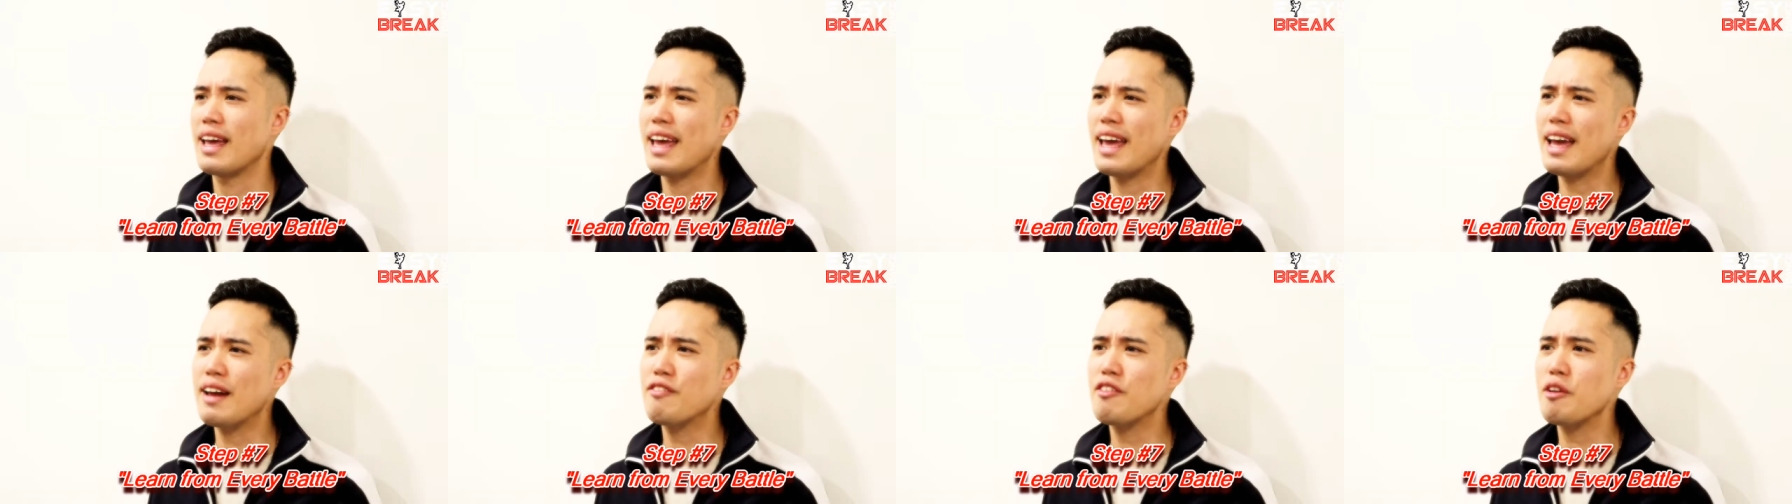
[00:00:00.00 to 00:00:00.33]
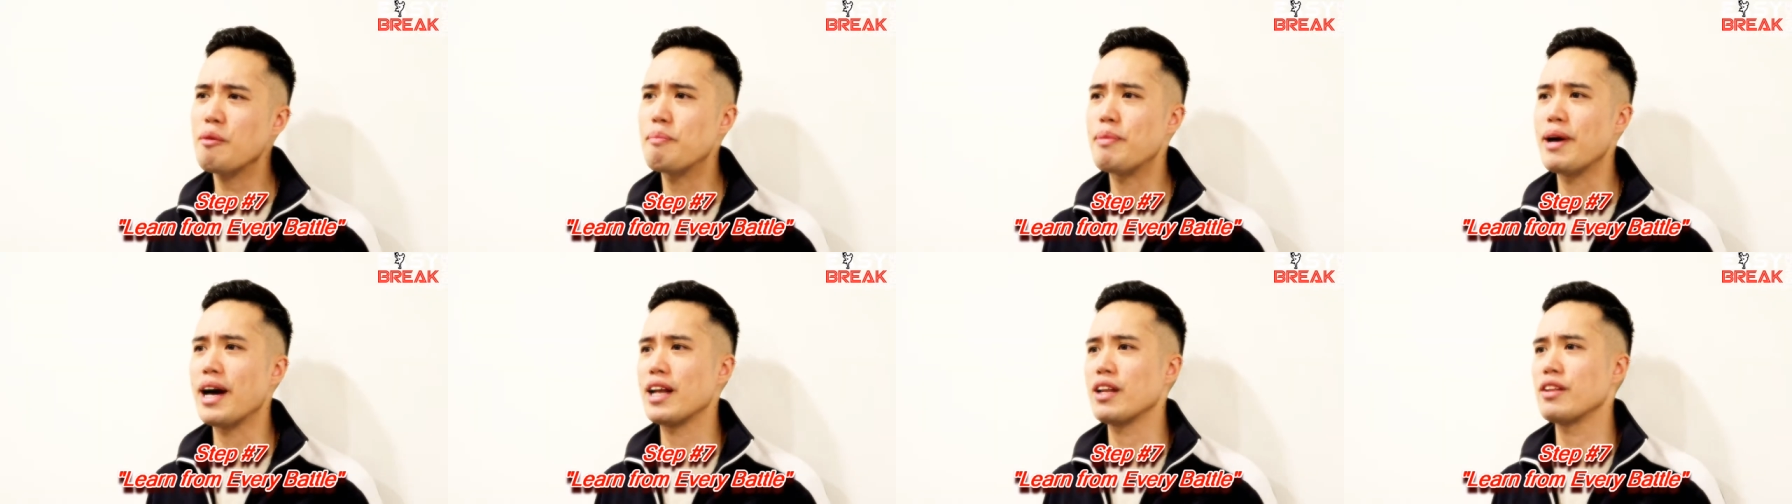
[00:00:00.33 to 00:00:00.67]
Every
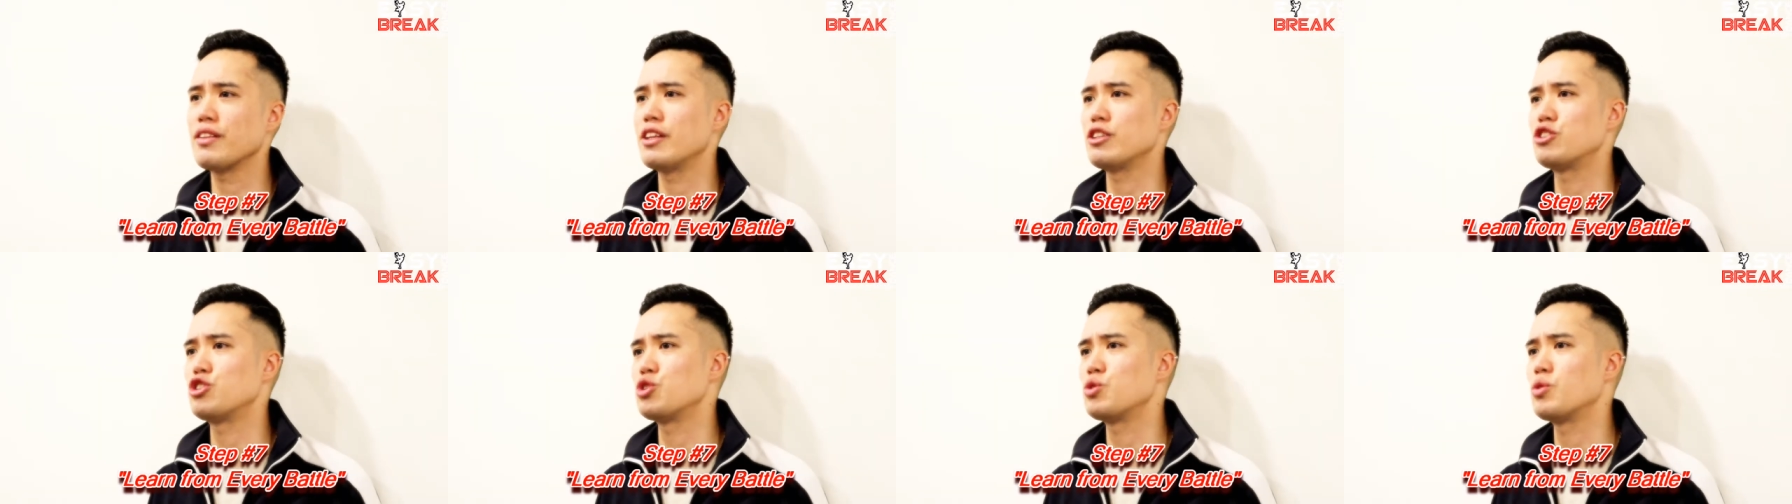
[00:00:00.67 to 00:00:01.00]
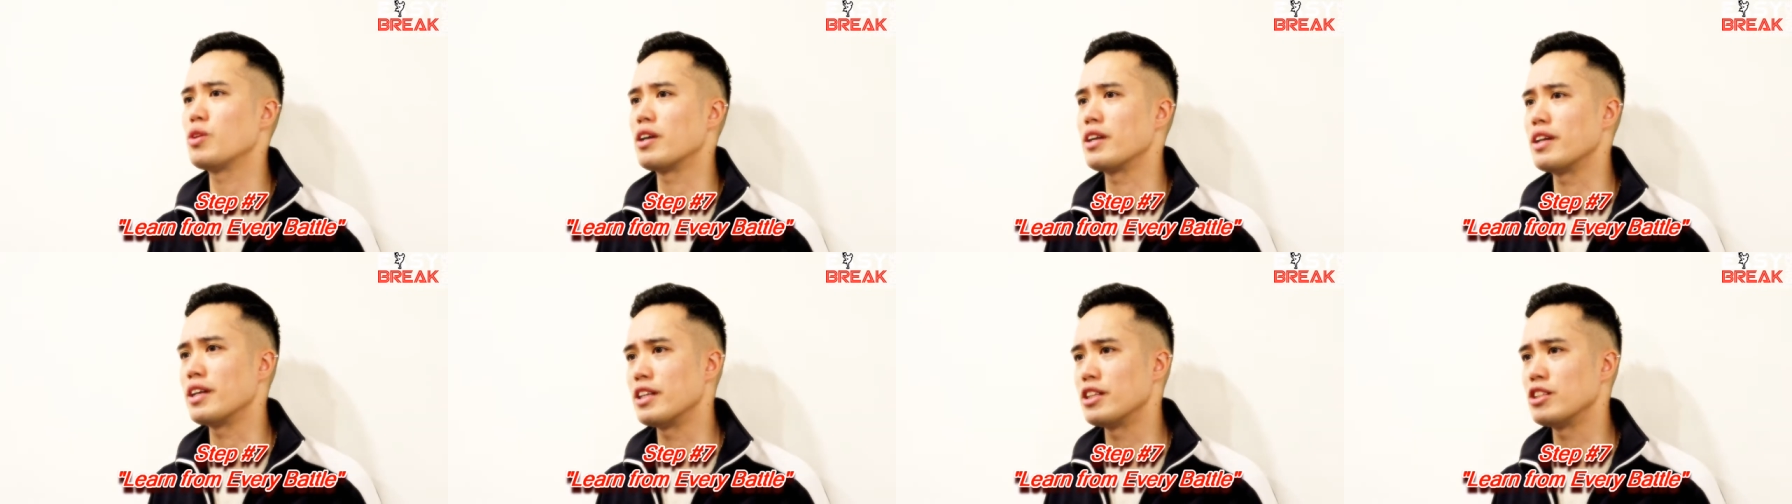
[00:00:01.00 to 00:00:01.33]
battle that you
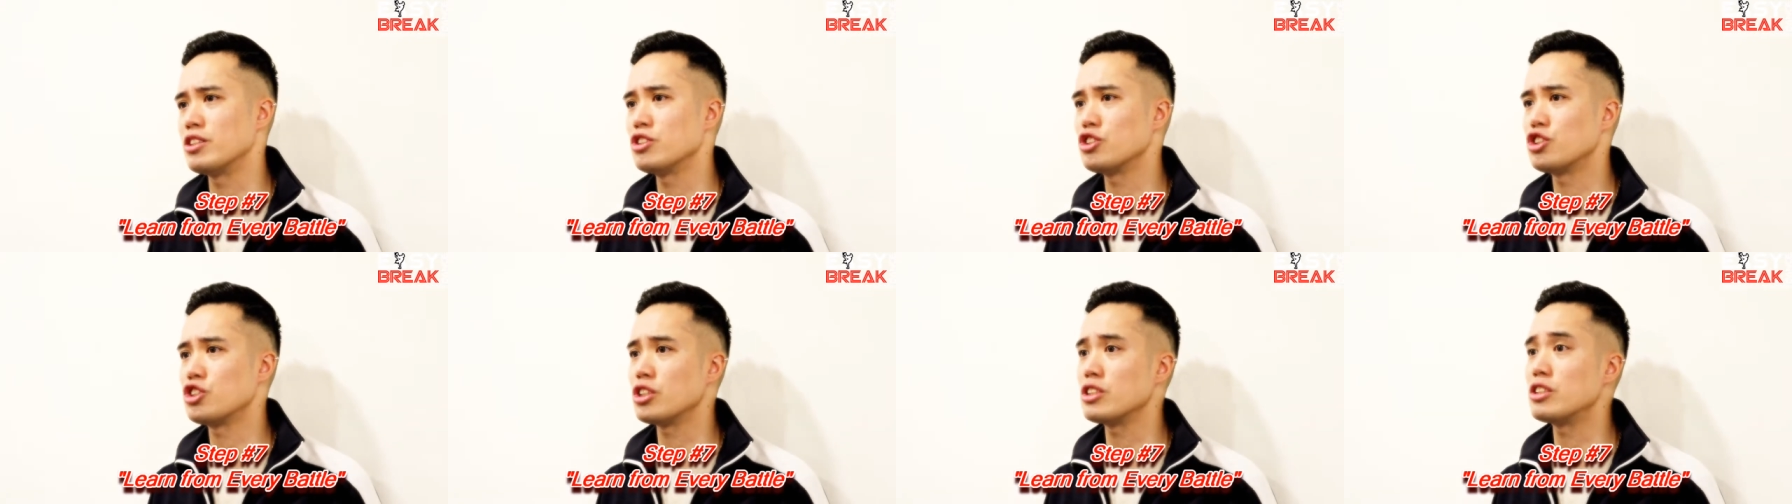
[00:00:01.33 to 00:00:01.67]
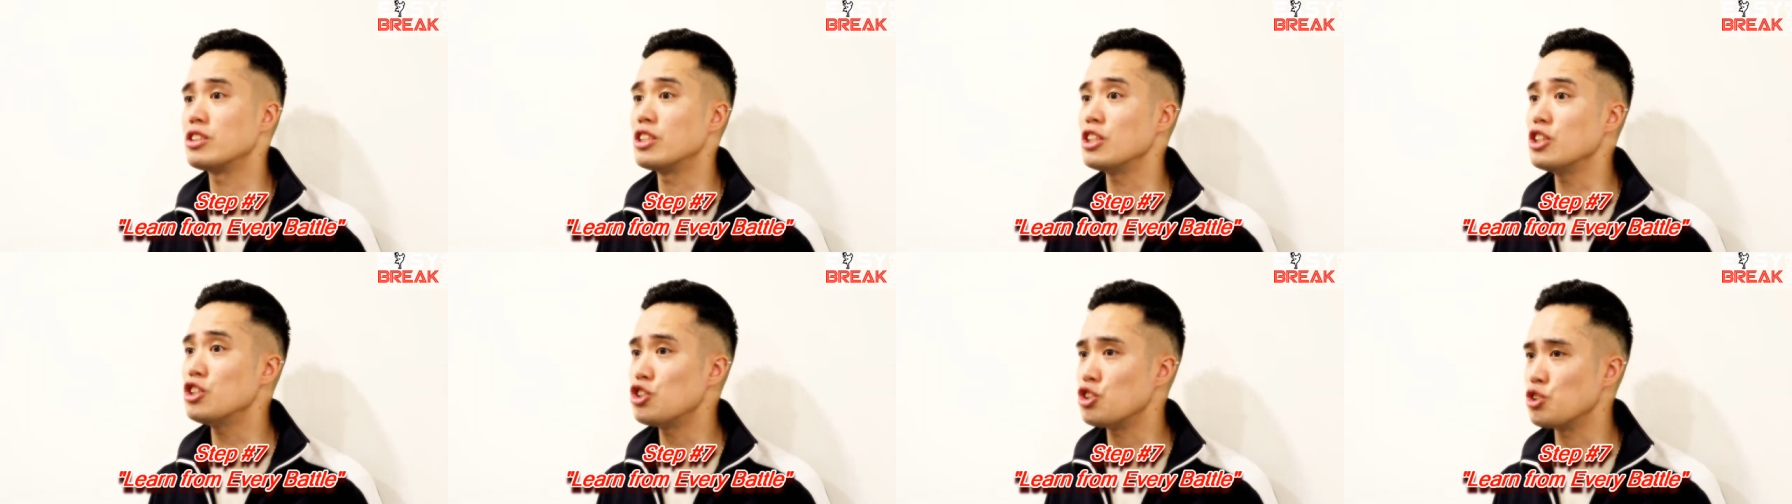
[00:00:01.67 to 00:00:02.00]
are in should
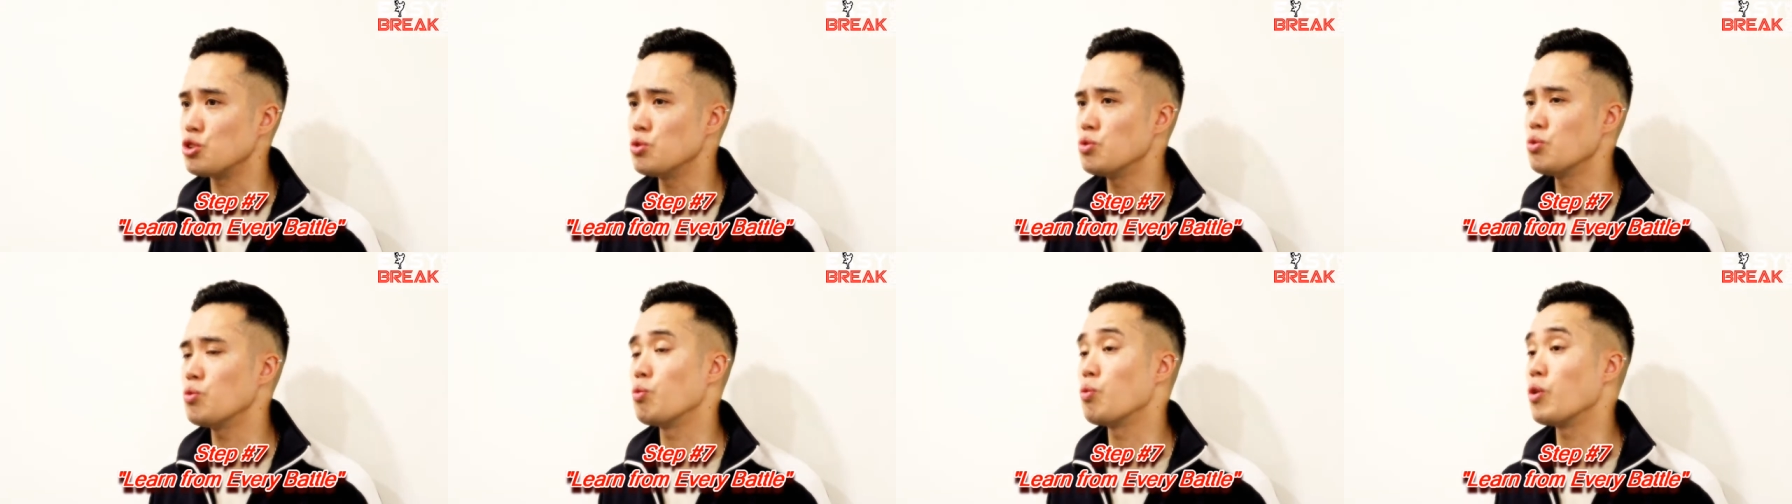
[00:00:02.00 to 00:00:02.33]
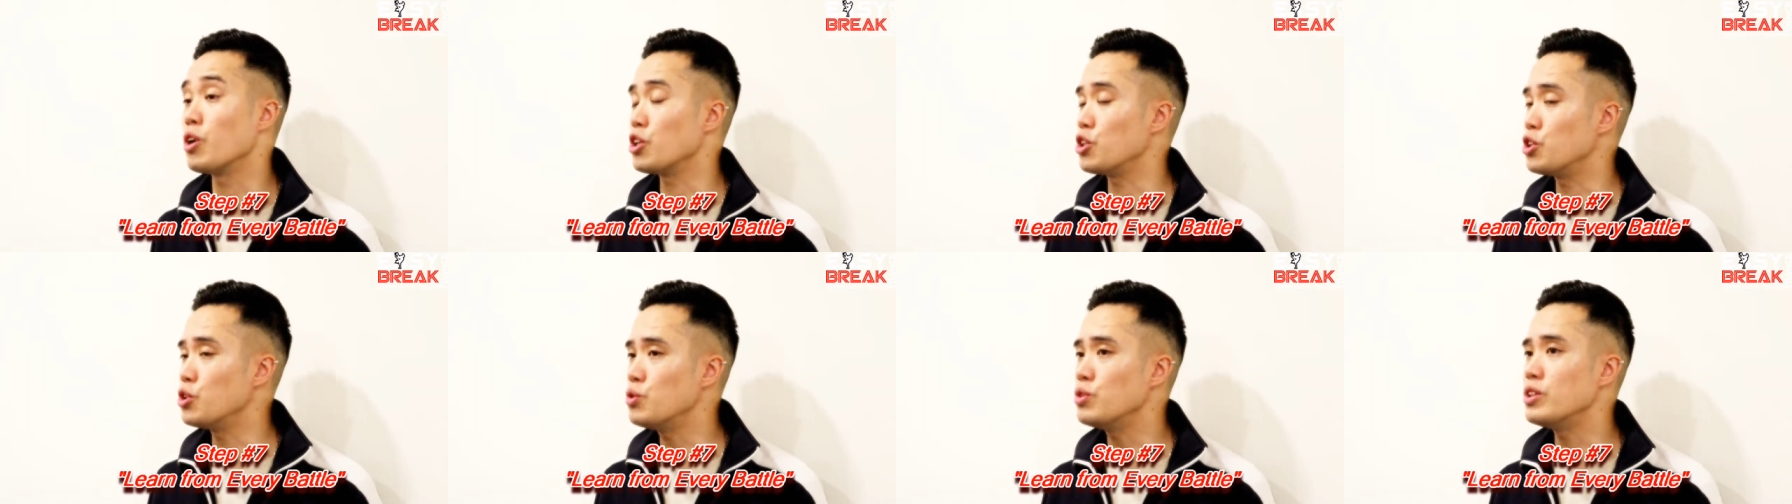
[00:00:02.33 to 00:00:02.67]
teach you
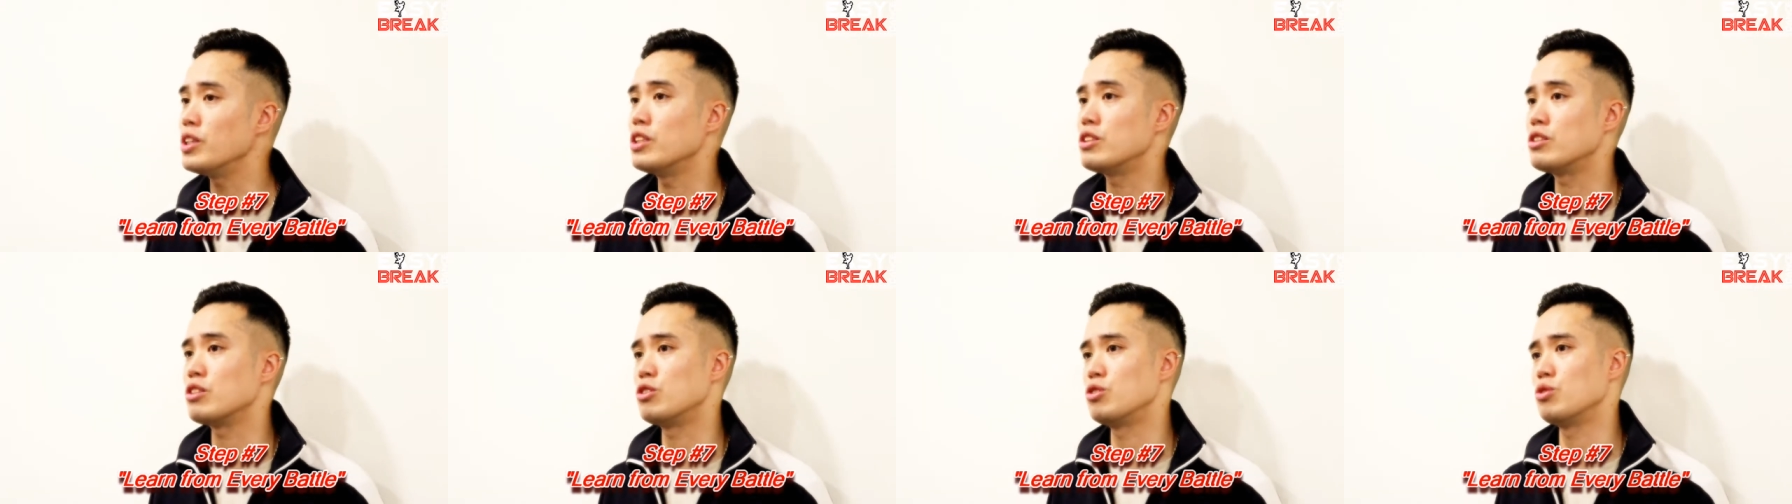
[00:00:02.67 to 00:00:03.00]
what you need to